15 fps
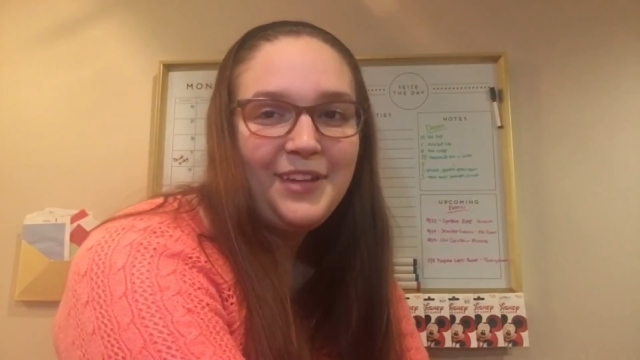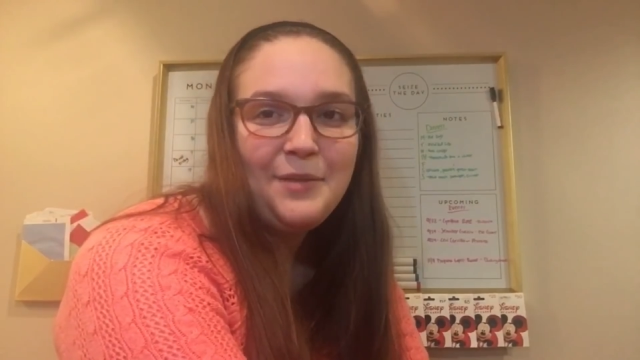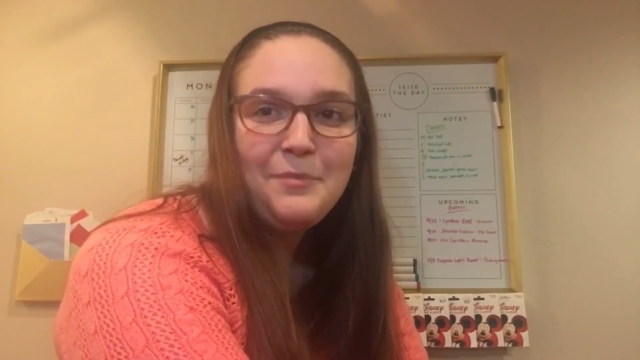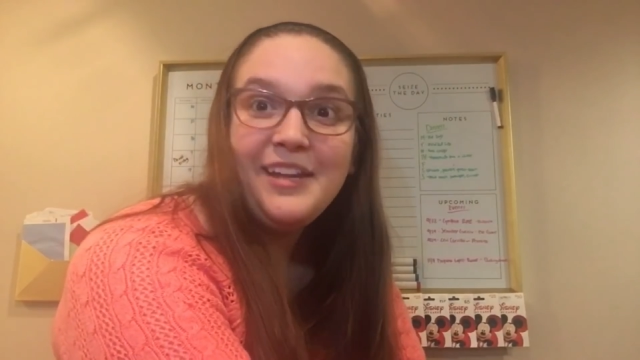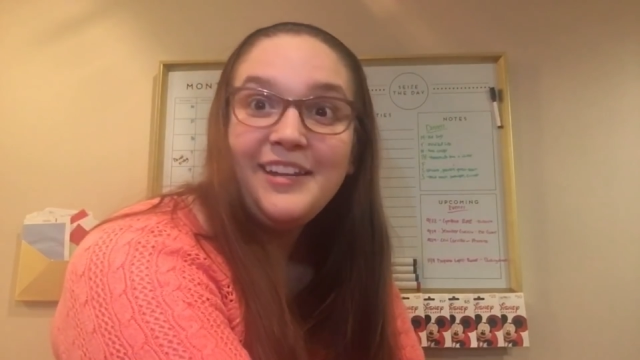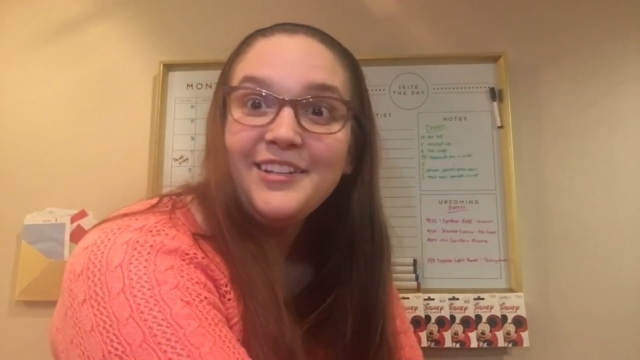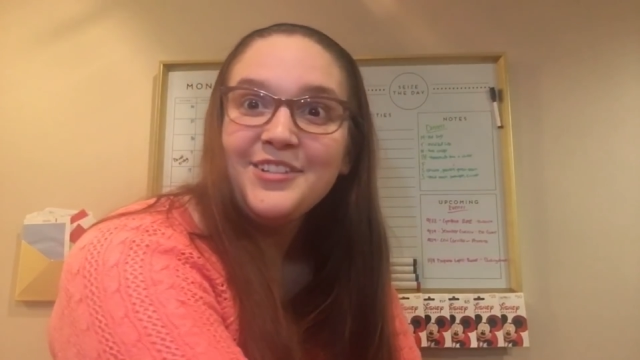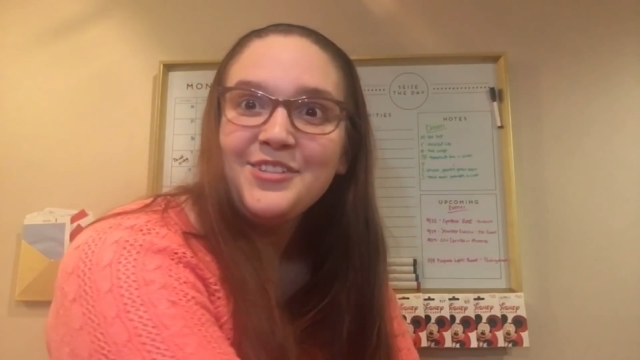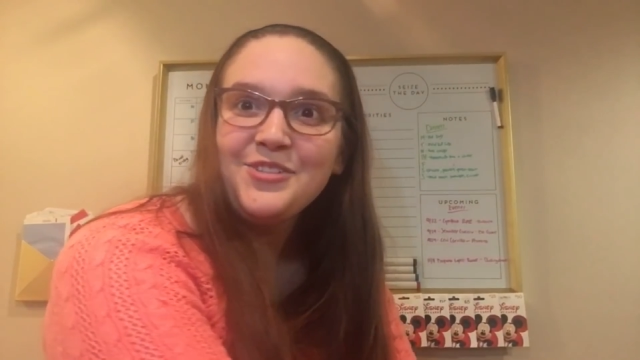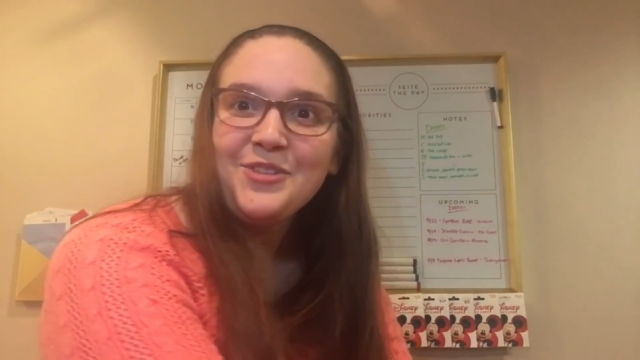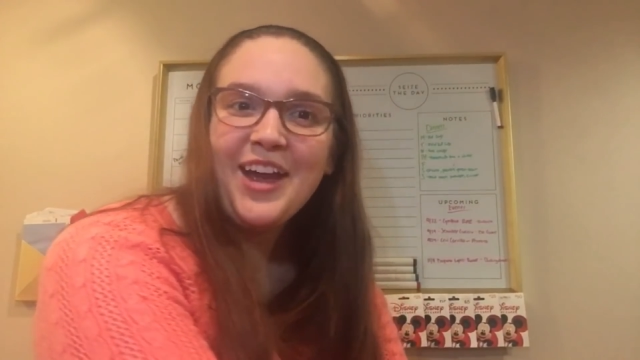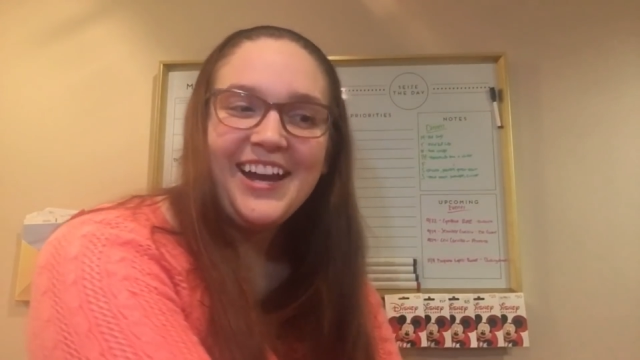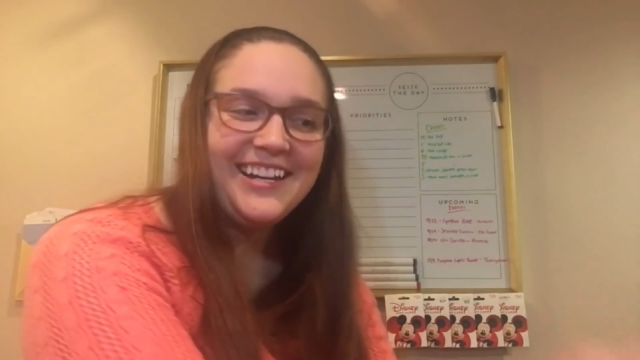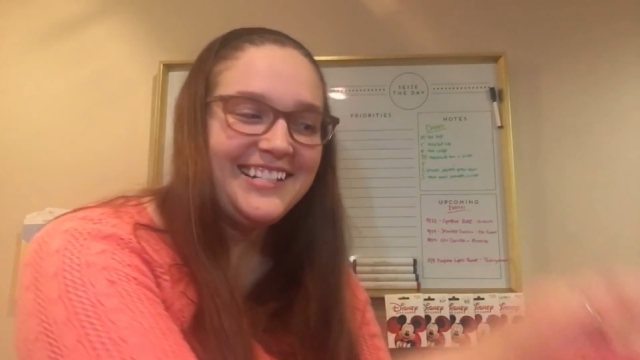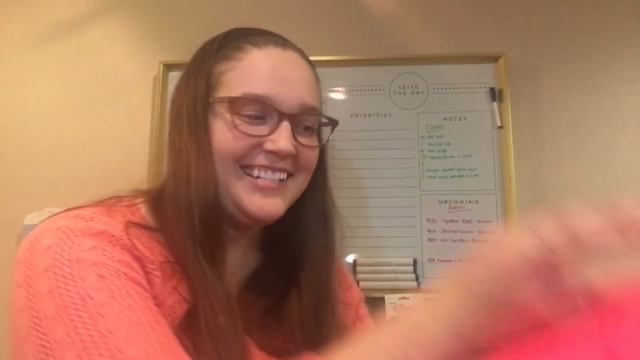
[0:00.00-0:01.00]
being
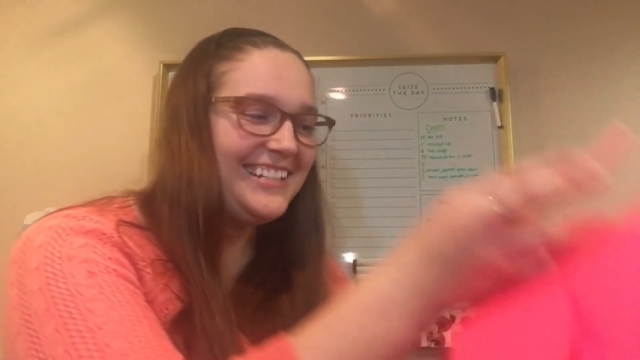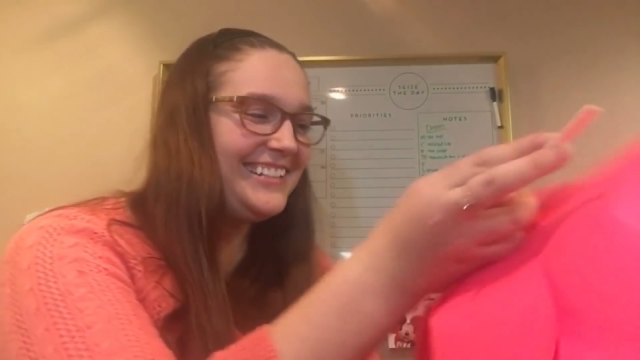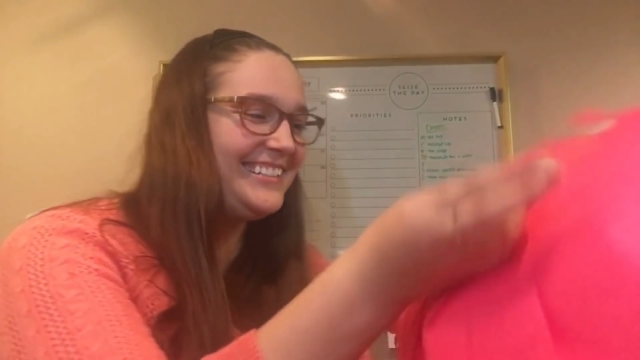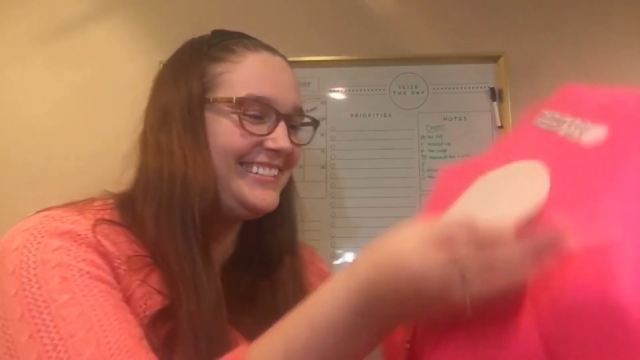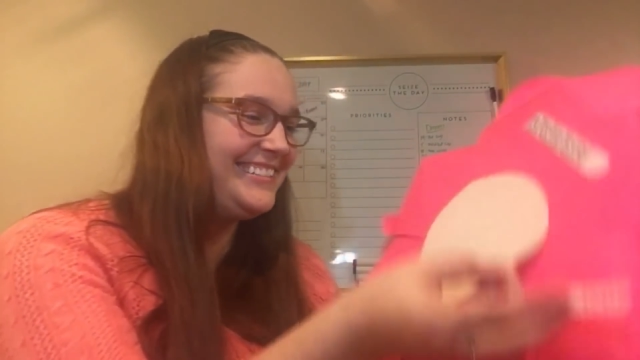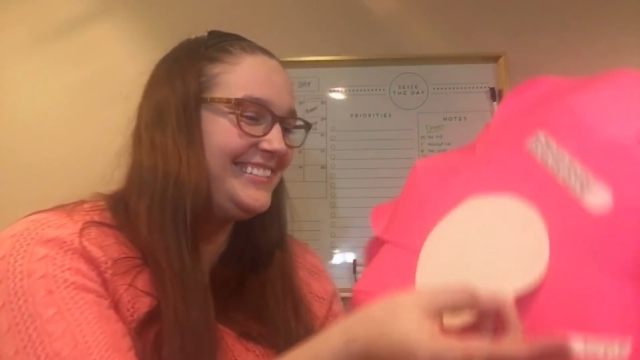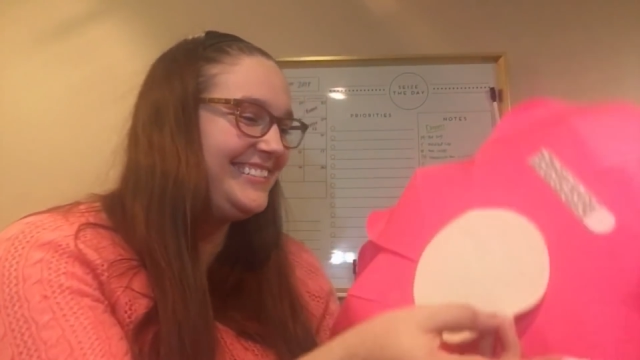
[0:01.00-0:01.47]
distracting.